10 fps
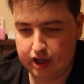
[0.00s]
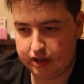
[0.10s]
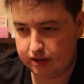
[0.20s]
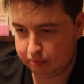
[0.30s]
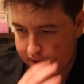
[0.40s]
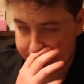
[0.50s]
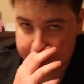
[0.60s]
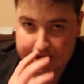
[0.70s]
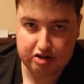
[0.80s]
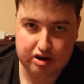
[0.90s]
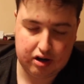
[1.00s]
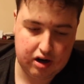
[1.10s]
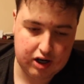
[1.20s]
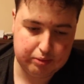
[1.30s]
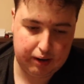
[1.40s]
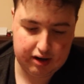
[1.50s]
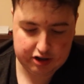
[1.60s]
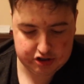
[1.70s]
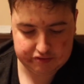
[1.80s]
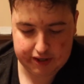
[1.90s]
without this Clash Record cards, Bear
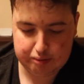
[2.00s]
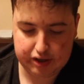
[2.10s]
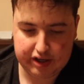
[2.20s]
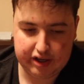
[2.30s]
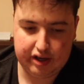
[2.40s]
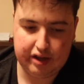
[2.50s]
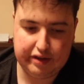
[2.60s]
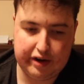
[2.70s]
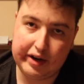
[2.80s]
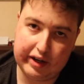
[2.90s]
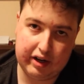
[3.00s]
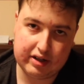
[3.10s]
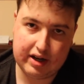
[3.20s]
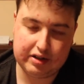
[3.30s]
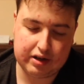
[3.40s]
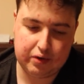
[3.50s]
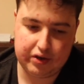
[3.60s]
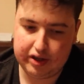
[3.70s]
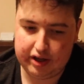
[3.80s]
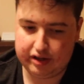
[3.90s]
Hug's just very bricky, and then I needed a 10th
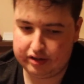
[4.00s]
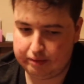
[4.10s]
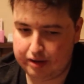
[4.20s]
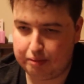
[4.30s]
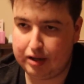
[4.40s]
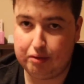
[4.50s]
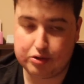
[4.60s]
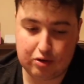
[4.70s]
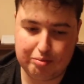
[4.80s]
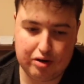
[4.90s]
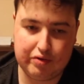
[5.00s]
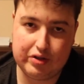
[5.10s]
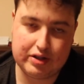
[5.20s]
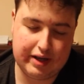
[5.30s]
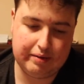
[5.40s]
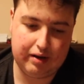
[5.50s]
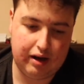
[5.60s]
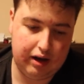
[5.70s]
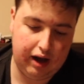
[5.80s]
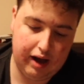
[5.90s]
Goki, and I'm not playing with Scorpio for the same...
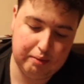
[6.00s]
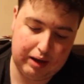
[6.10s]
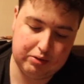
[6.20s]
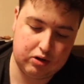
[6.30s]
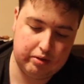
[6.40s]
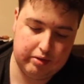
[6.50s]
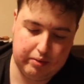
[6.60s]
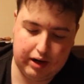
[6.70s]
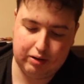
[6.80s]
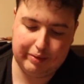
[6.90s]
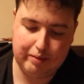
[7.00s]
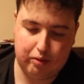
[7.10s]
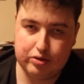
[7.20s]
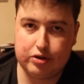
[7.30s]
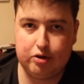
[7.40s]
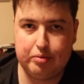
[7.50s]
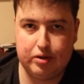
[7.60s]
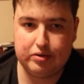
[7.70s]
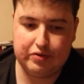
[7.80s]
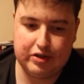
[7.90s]
I am playing with Scorpio, but I didn't want to play more with
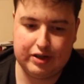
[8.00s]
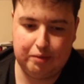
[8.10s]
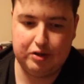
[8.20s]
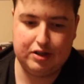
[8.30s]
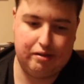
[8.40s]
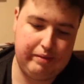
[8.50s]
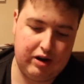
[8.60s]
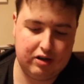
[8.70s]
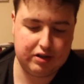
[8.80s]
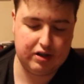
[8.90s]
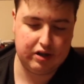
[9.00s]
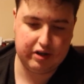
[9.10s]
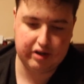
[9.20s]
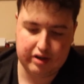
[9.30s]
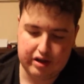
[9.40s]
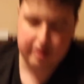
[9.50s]
Scorpios for the same reason that Bear Hug's not good.